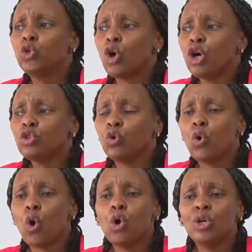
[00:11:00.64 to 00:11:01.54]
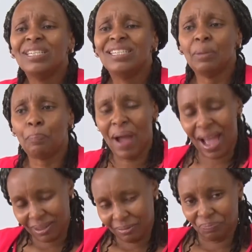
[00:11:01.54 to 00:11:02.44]
not go
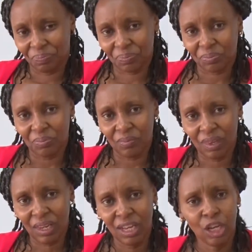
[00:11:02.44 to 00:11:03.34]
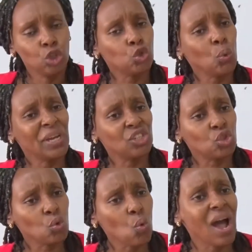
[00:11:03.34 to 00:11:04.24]
deeper to
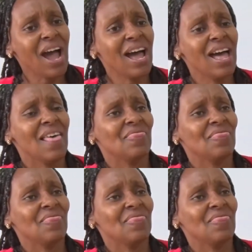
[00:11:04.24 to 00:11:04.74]
ensure